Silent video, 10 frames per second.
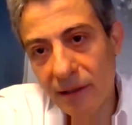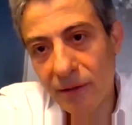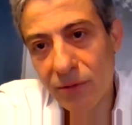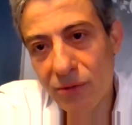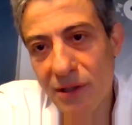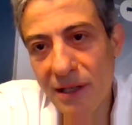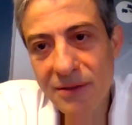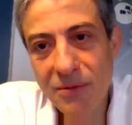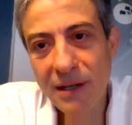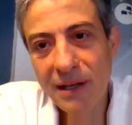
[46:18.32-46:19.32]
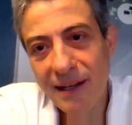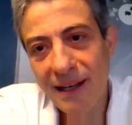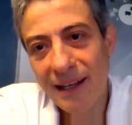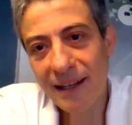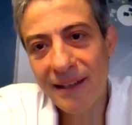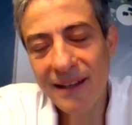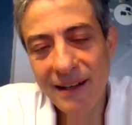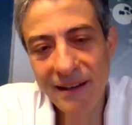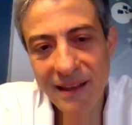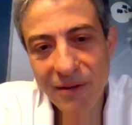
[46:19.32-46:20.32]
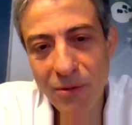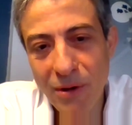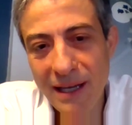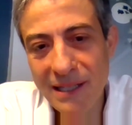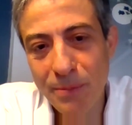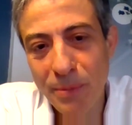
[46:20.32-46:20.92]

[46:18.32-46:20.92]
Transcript: in Nuses, where I'll hear the wise